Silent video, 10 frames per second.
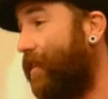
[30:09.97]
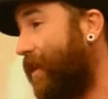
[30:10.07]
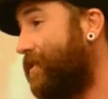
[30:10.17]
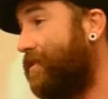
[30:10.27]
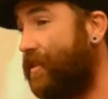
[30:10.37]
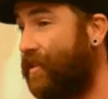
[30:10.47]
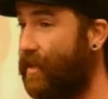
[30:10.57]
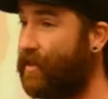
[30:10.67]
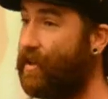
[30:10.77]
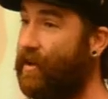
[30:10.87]
licensing
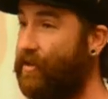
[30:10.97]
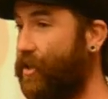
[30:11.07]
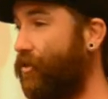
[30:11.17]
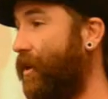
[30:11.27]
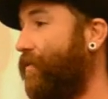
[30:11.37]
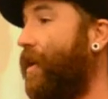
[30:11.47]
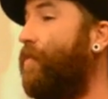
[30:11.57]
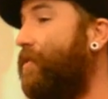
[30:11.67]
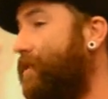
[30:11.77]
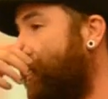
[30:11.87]
thing there. There's a Creative
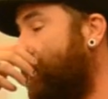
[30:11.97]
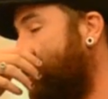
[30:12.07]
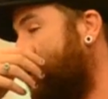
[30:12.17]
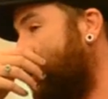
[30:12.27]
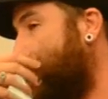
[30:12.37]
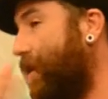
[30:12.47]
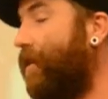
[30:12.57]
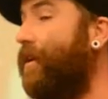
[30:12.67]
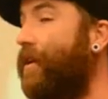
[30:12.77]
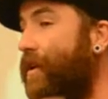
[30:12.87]
Commons licensing thing there.